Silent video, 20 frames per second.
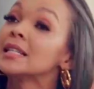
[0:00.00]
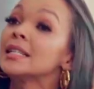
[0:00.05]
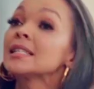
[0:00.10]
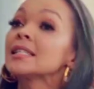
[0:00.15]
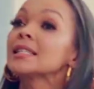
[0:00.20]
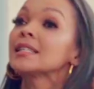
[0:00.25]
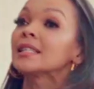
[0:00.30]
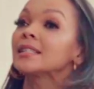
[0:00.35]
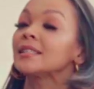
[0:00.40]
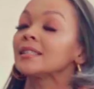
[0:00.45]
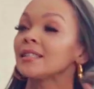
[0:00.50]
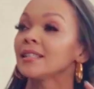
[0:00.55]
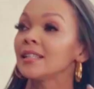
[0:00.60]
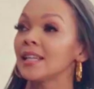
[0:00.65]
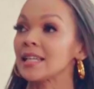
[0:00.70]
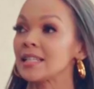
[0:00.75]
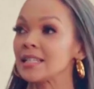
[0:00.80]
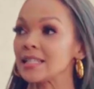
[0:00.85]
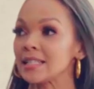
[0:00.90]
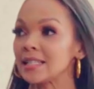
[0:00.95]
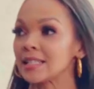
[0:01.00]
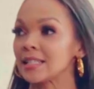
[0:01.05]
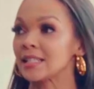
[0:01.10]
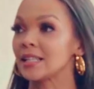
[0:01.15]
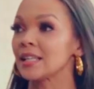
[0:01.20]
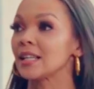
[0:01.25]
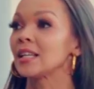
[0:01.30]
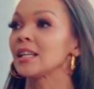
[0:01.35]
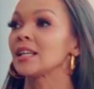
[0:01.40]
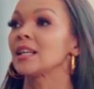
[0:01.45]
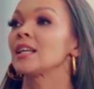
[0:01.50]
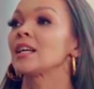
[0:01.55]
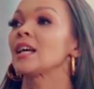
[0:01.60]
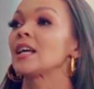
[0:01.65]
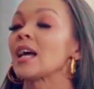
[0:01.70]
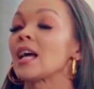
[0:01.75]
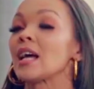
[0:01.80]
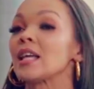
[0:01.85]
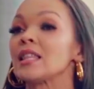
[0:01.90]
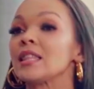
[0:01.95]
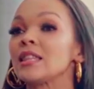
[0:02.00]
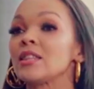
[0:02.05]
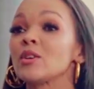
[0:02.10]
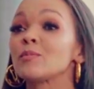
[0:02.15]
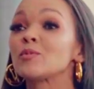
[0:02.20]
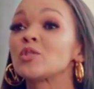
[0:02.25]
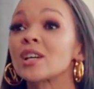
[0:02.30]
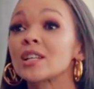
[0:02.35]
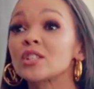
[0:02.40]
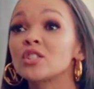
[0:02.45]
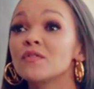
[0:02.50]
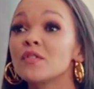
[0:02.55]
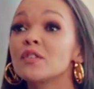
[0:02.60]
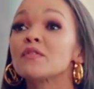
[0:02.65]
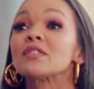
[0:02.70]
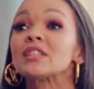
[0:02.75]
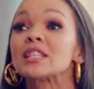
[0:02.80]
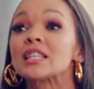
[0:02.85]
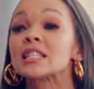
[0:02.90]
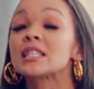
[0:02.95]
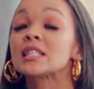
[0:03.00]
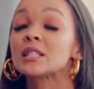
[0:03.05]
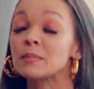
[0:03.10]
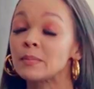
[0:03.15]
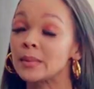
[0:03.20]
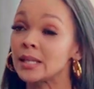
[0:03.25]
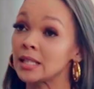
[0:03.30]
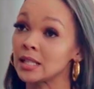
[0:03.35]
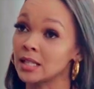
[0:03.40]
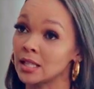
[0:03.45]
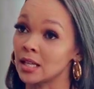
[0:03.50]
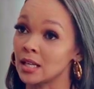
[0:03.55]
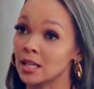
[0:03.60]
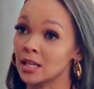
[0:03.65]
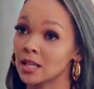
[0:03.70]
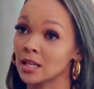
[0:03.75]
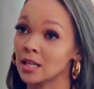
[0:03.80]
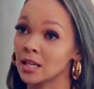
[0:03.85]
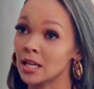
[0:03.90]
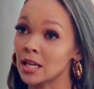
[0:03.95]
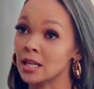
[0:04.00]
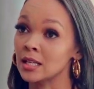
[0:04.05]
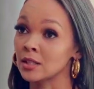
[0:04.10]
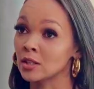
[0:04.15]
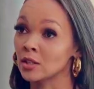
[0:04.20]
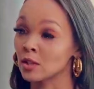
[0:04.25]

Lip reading: listen, ladies. The objective of this meeting is